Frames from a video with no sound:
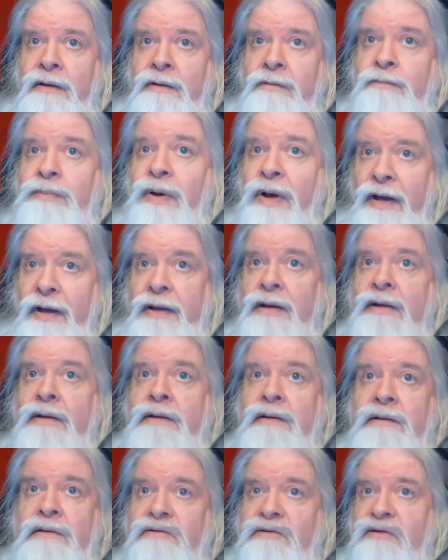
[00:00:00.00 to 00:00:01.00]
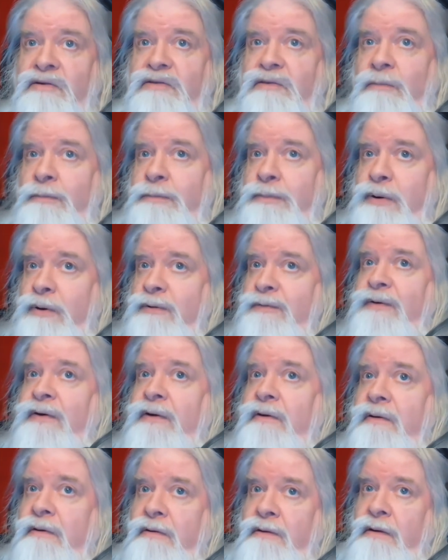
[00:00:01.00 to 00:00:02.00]
But she's a
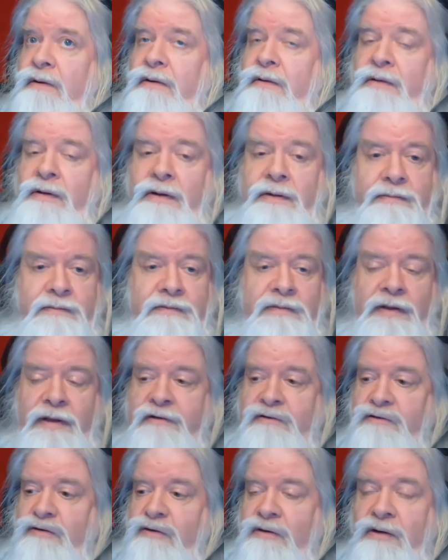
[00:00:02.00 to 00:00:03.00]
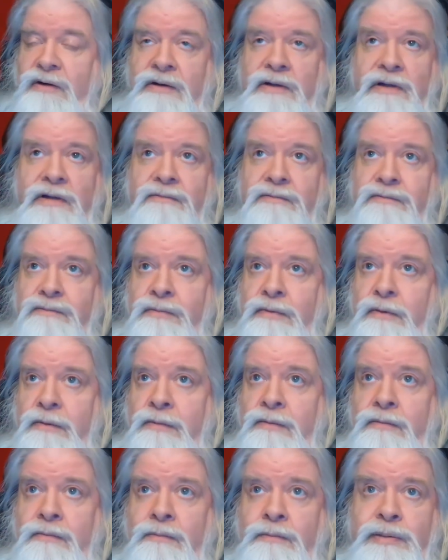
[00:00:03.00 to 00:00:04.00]
perfect, you know, like she can give
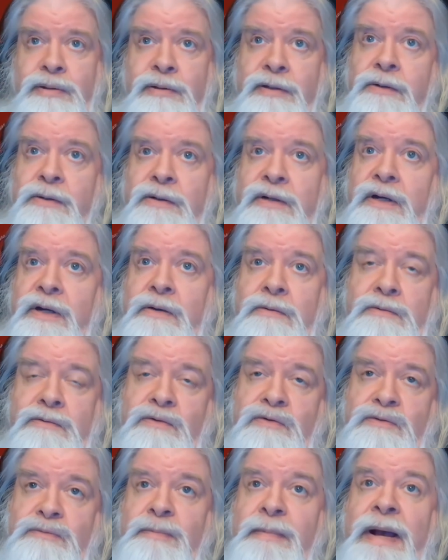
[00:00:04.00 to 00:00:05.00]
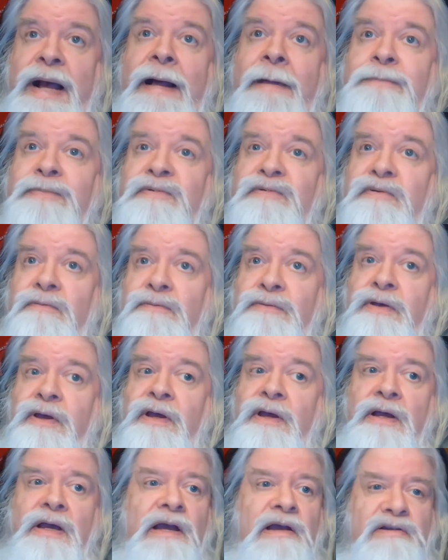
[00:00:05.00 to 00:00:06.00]
the player characters maps of
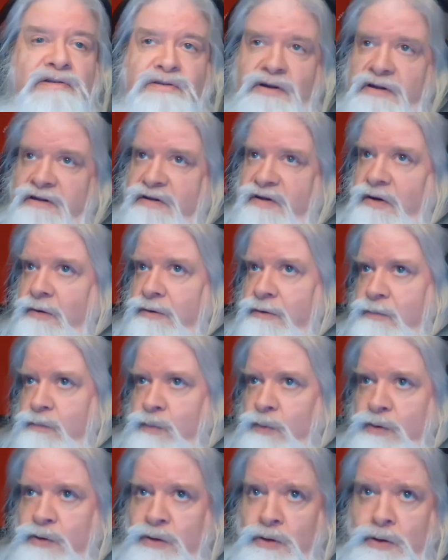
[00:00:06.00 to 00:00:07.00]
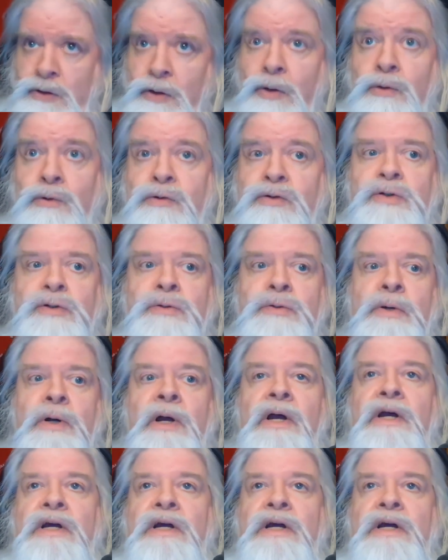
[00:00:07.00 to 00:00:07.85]
Thay. She can tell them where to go to.